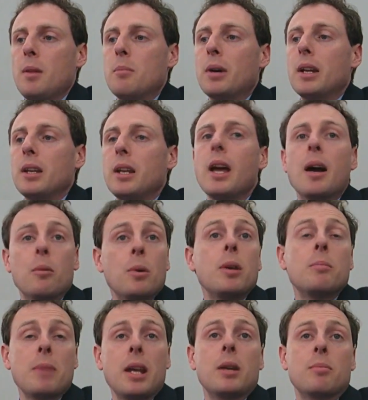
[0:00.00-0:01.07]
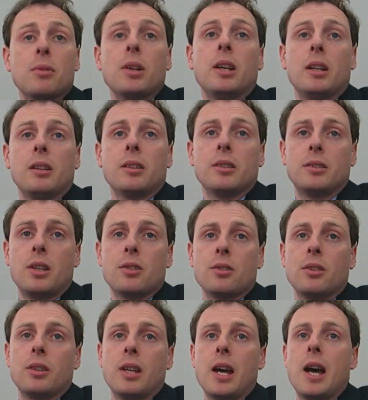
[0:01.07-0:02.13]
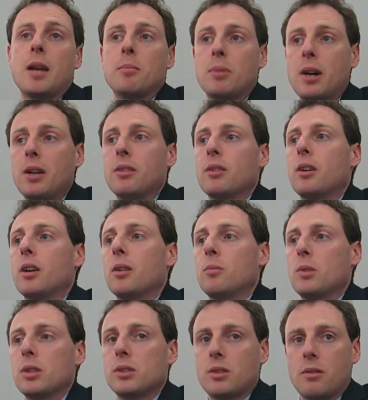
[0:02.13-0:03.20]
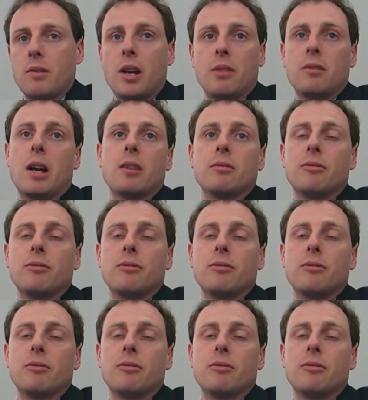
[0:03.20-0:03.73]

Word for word: but yeah, we made a pretty clear decision that Python was the right route